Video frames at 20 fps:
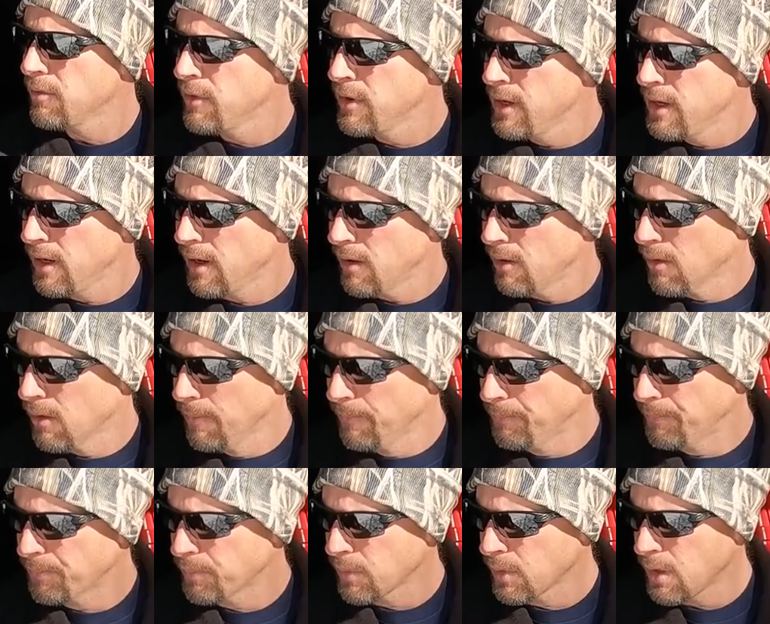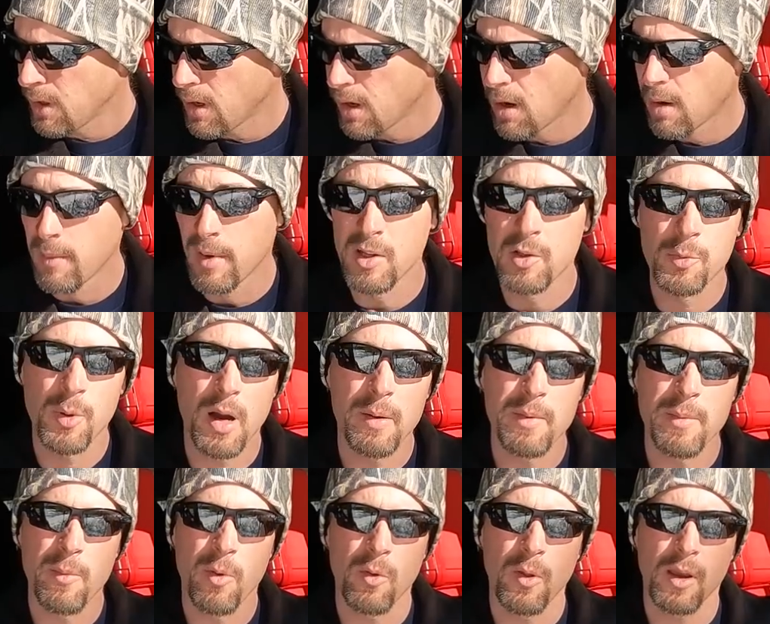vehicle, it's
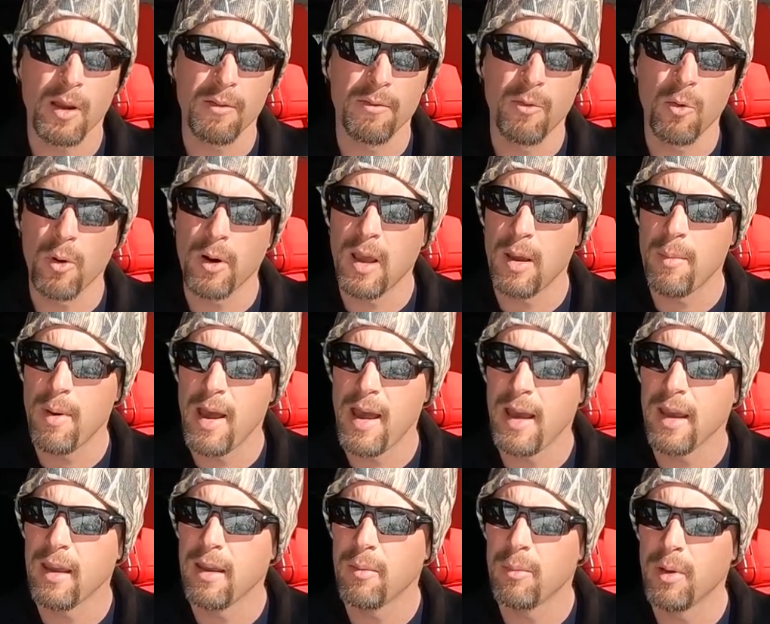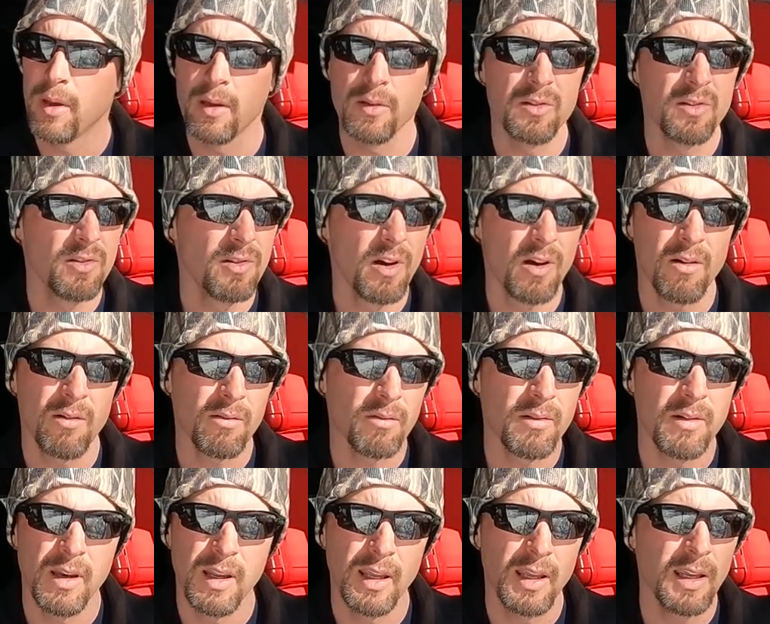probably more like a 4-day bag because you don't
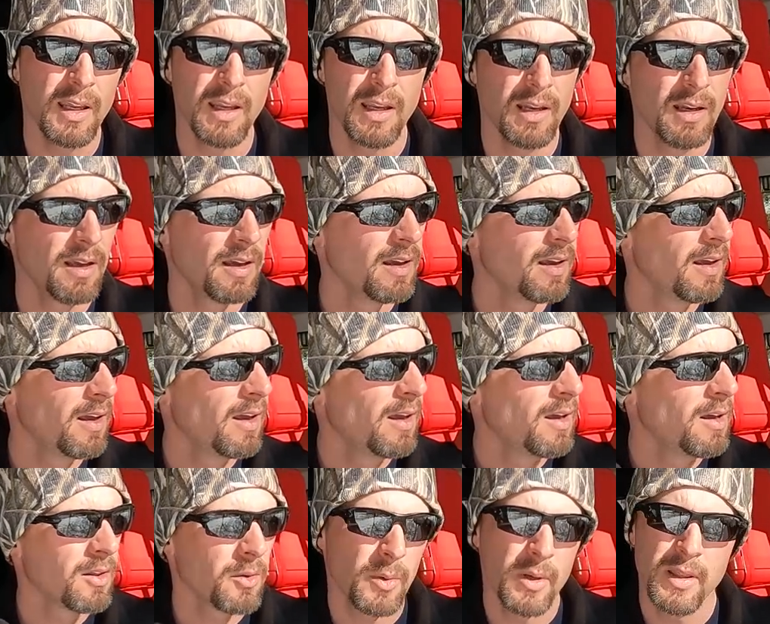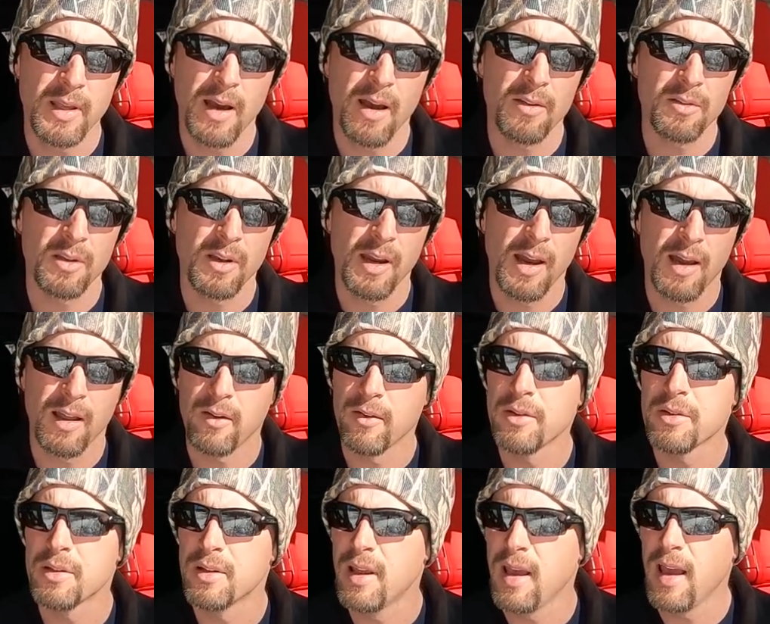need 3,000
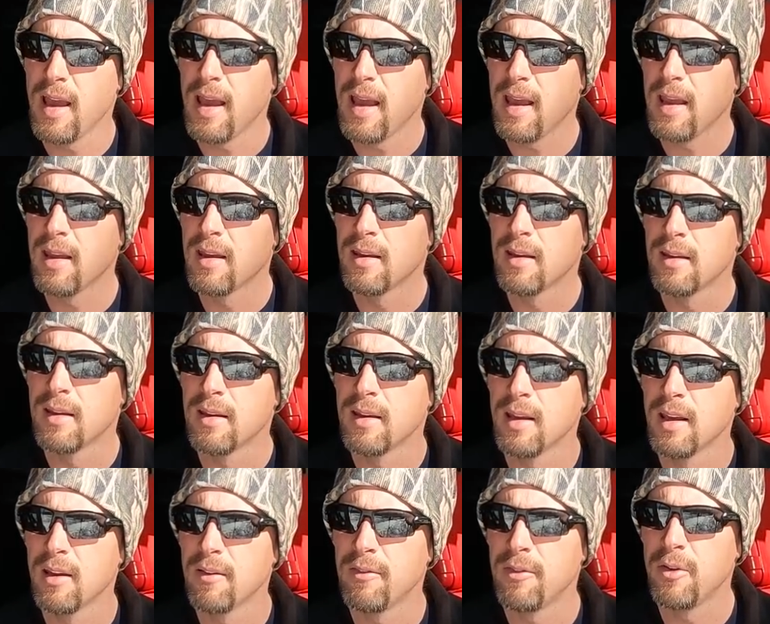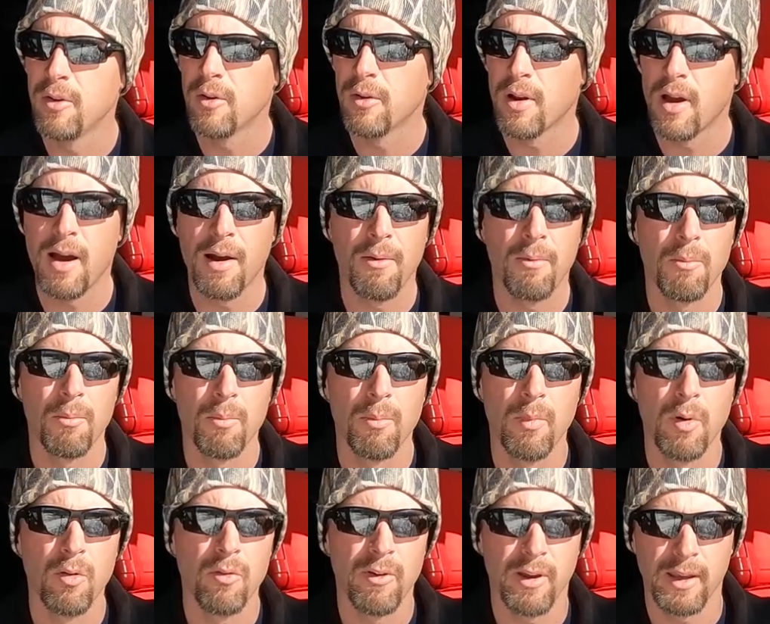calories a day if you're not
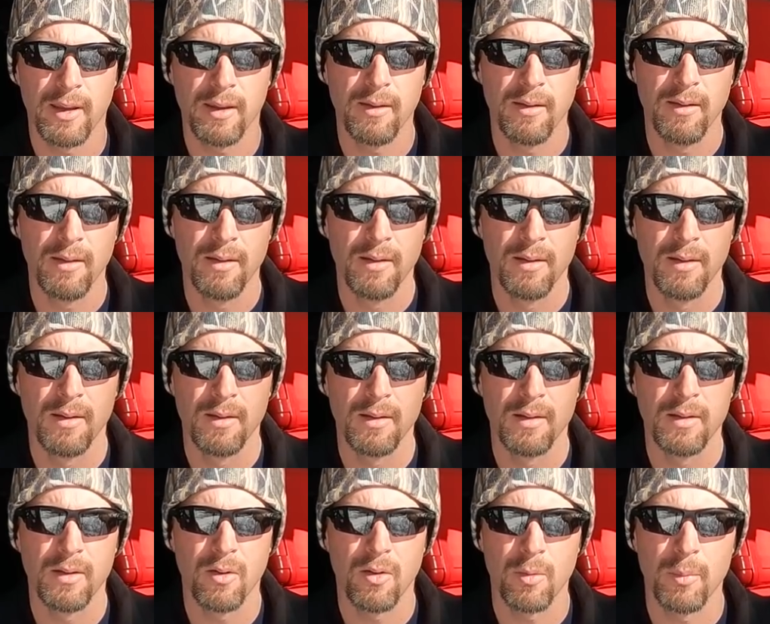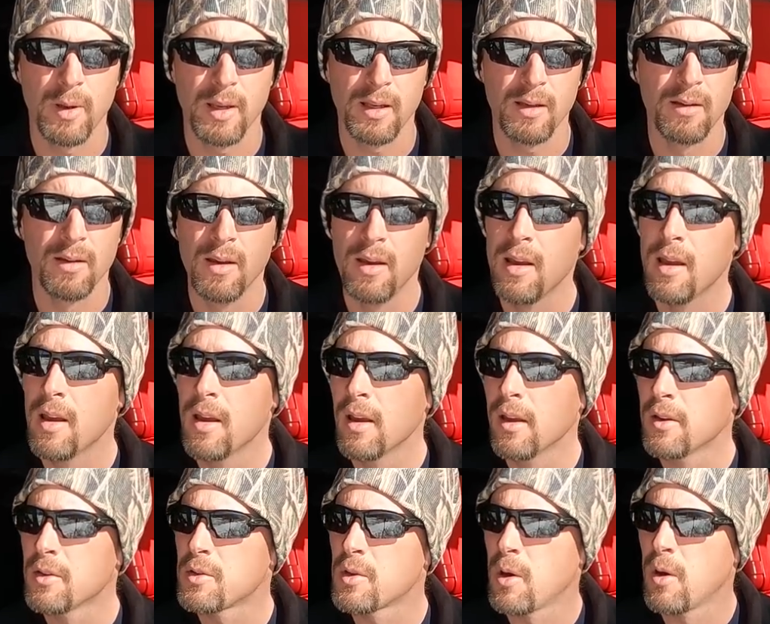moving. You know what I mean?
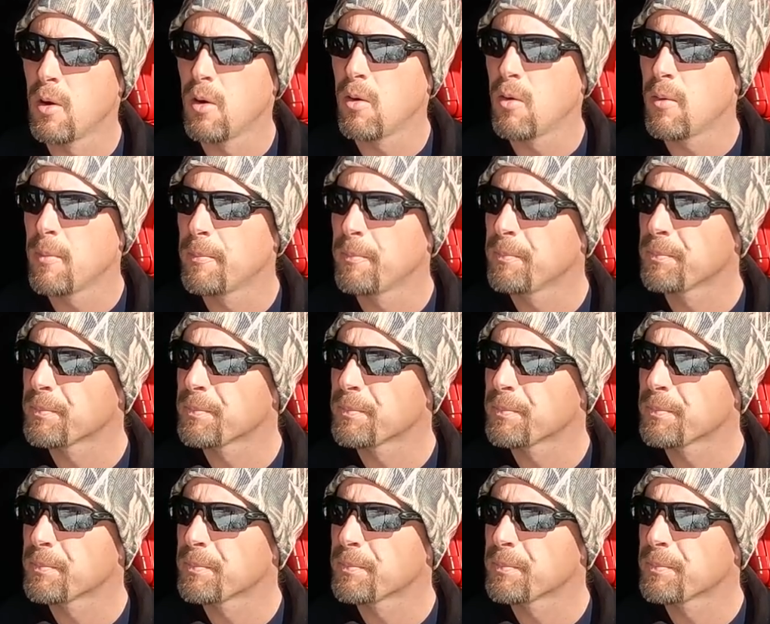So